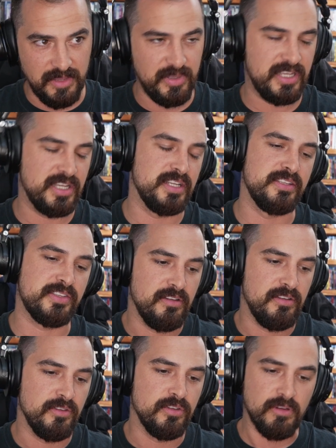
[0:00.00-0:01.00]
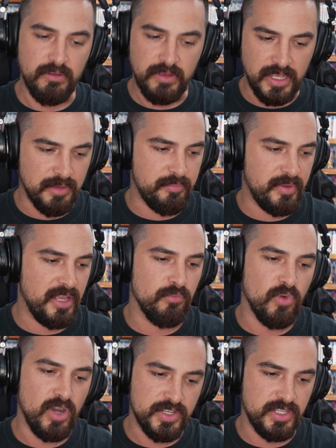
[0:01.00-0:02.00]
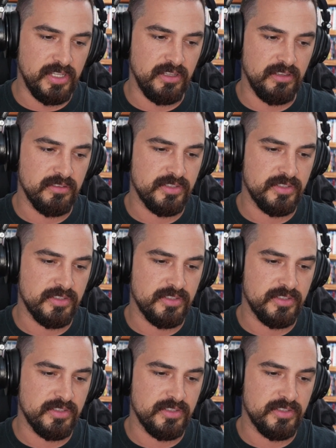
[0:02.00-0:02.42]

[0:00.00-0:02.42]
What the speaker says: because growing up and watching